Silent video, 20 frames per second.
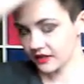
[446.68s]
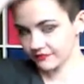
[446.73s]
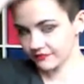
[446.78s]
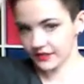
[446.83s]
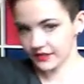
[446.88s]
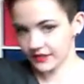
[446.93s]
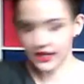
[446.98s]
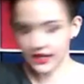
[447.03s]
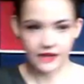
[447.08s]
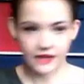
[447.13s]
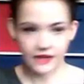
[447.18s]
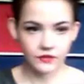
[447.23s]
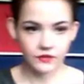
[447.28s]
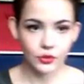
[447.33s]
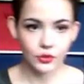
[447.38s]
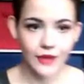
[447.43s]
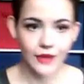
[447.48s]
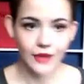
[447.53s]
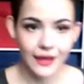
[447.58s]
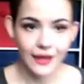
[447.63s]
Again, if you
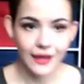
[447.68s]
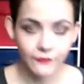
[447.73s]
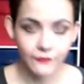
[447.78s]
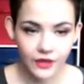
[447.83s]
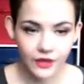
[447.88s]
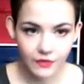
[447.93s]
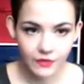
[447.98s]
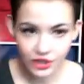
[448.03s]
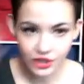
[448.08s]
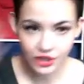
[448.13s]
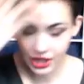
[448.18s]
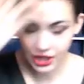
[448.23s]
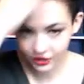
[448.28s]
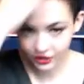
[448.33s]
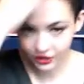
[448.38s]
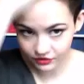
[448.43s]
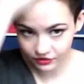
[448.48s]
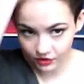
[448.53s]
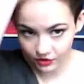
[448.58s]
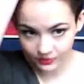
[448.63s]
don't have very much hair,
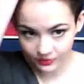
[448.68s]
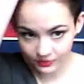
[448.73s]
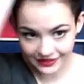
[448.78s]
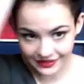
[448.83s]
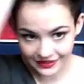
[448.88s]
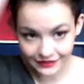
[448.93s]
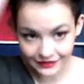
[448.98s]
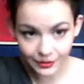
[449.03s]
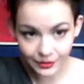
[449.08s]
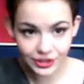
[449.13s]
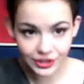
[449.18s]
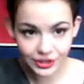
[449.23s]
you don't need much